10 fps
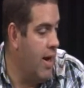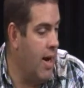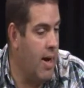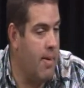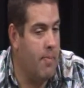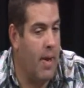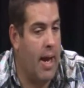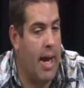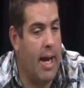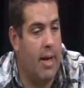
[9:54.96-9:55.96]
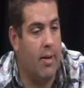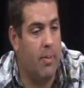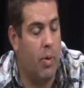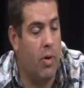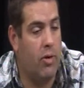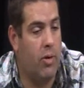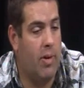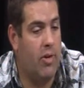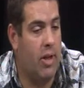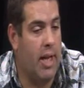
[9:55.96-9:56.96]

And the person who has